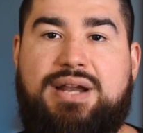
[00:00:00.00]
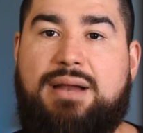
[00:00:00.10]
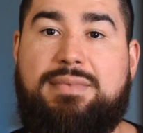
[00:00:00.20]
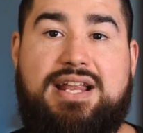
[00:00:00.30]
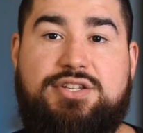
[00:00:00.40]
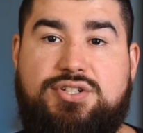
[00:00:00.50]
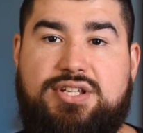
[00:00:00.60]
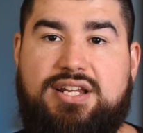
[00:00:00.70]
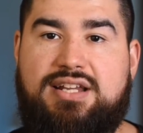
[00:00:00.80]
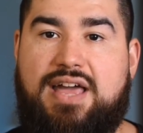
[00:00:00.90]
but I'm not
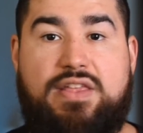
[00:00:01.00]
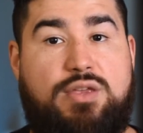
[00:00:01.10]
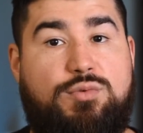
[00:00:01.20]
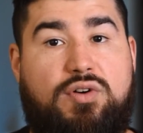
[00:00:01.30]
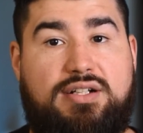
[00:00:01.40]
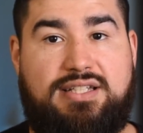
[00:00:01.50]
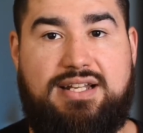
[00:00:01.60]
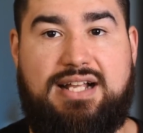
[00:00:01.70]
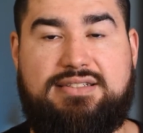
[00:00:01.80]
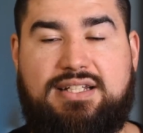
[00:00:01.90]
interested. And then you move on to
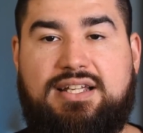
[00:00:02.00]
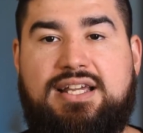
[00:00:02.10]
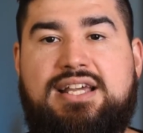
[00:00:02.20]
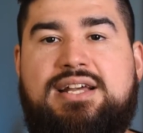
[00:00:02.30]
the next thing.